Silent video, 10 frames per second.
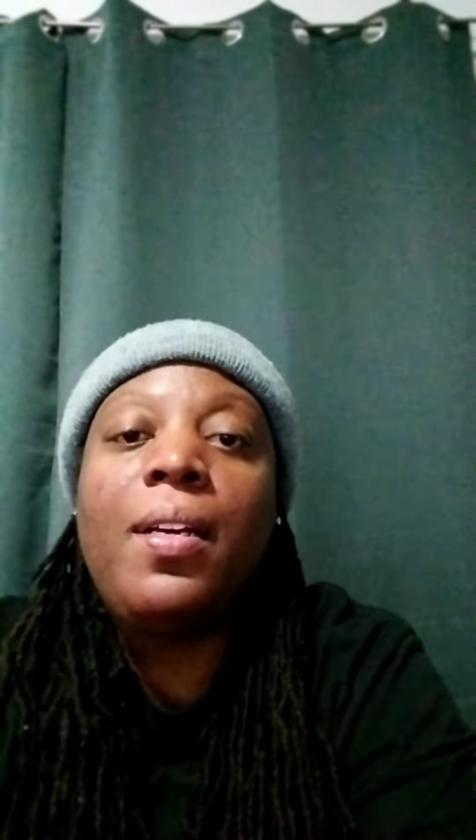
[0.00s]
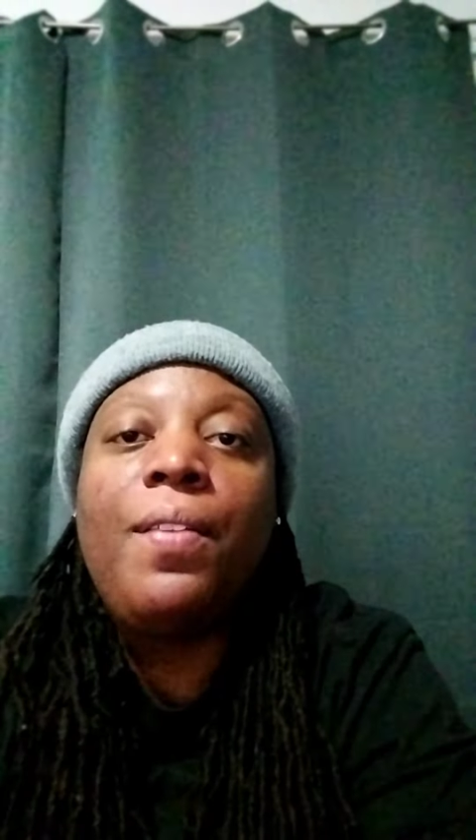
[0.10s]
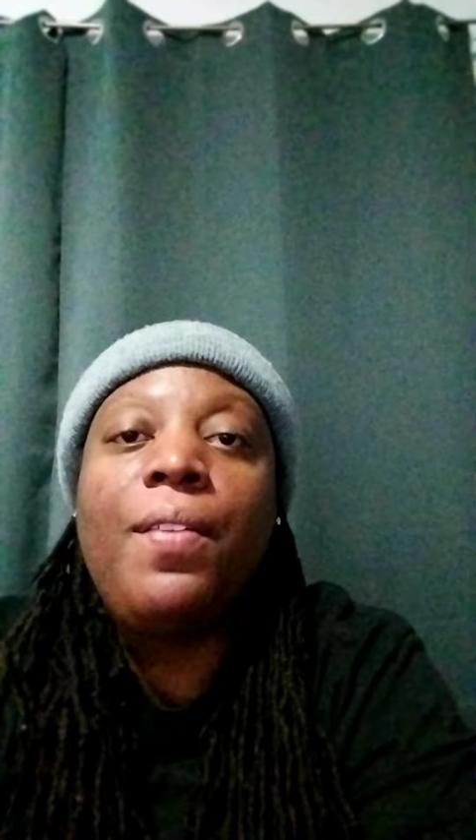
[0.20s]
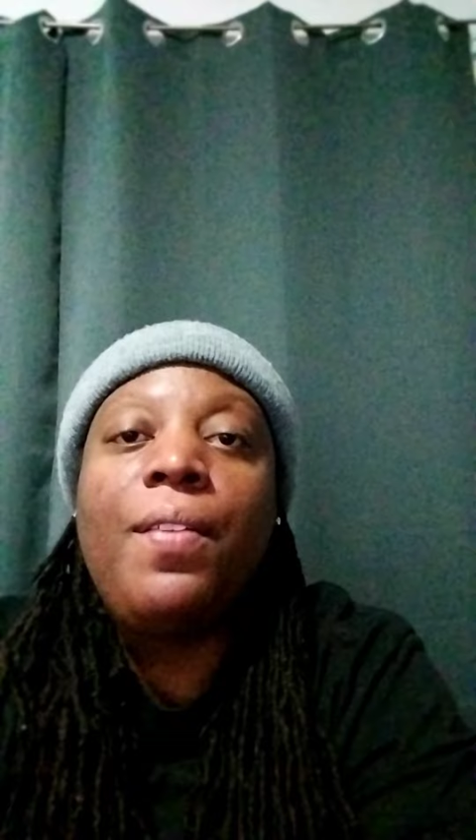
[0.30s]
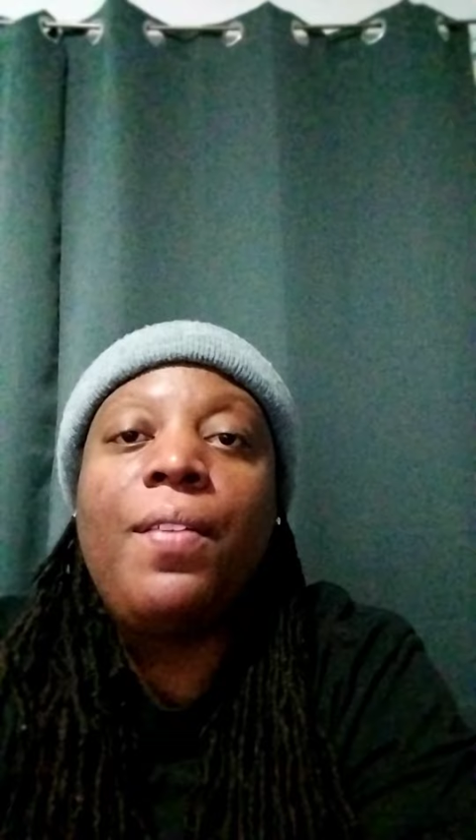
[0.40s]

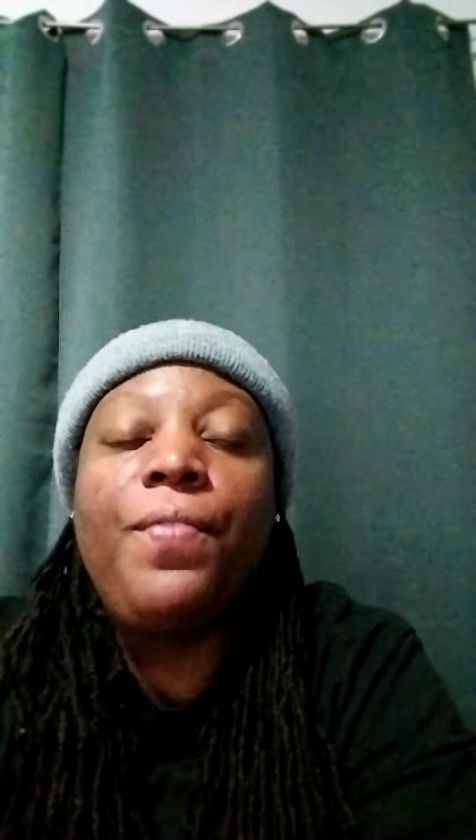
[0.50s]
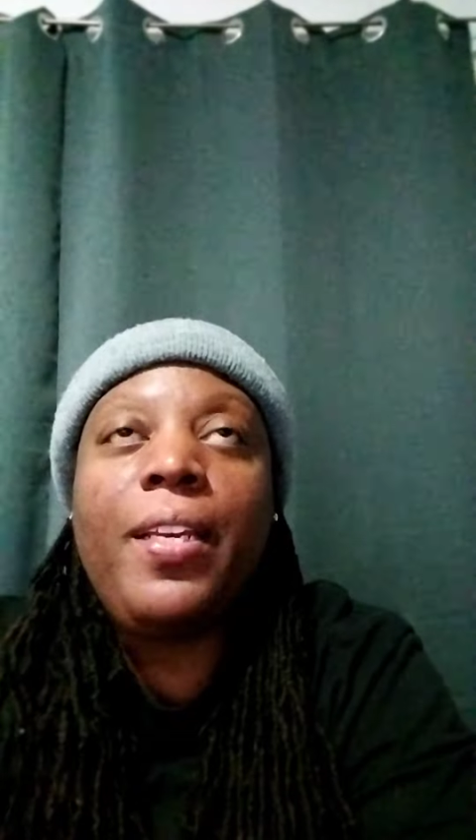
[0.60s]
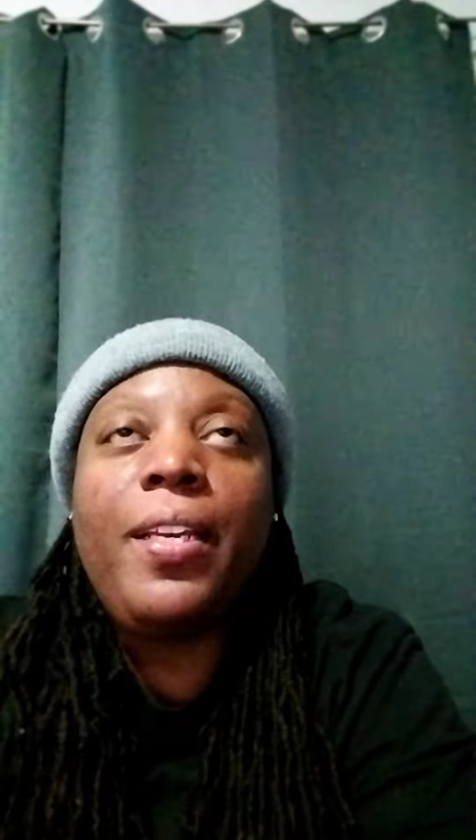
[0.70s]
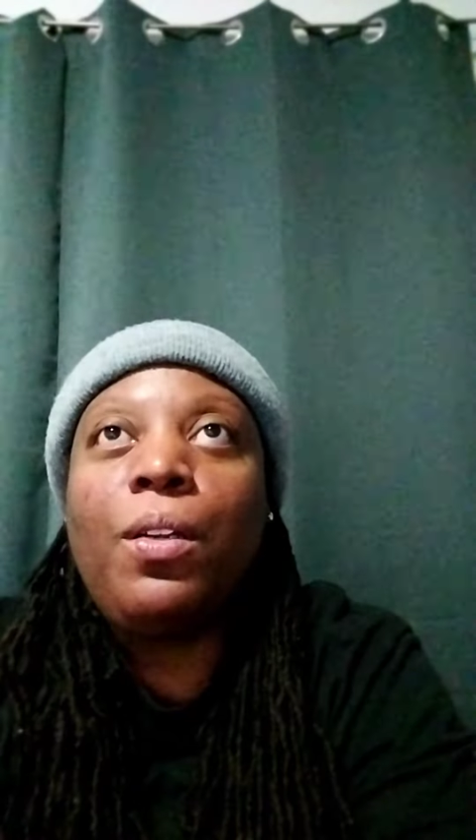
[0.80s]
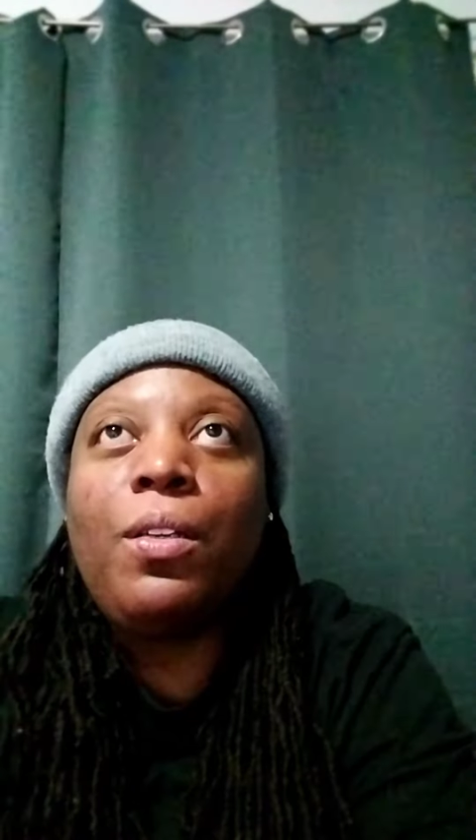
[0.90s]

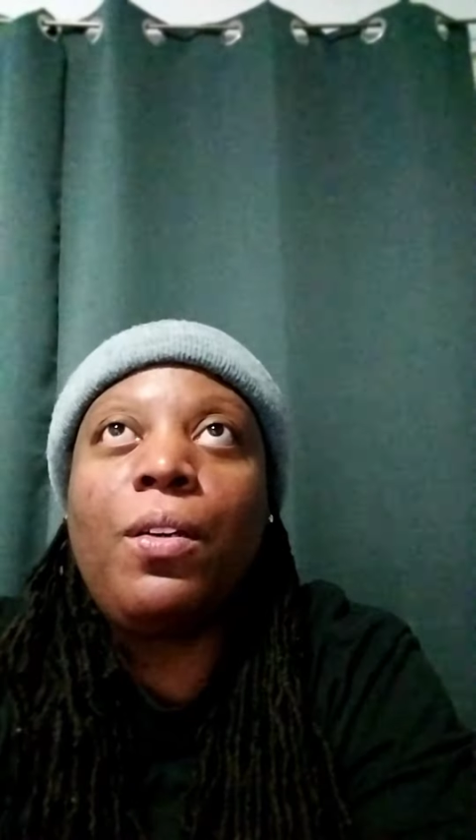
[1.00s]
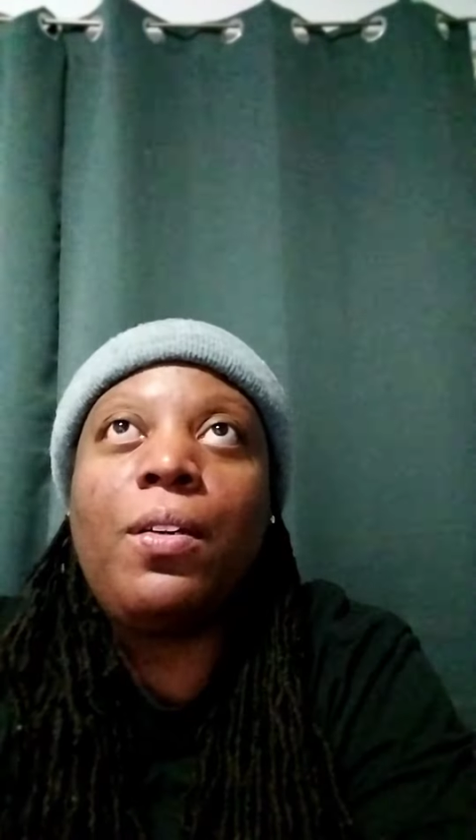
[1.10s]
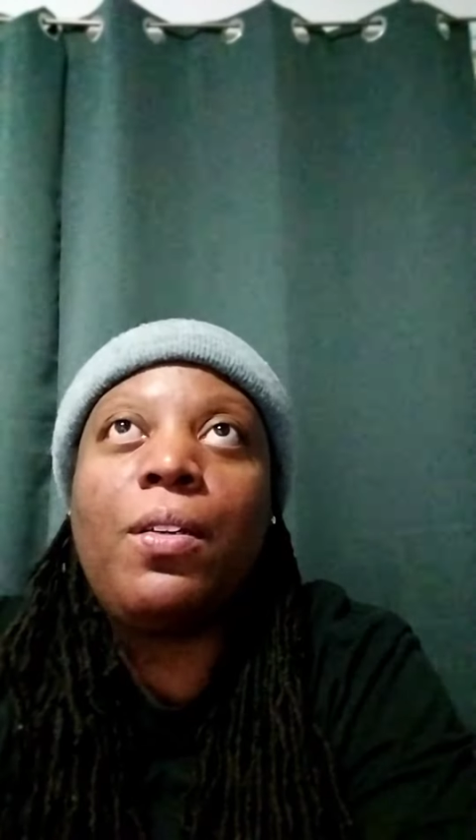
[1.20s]
video a little,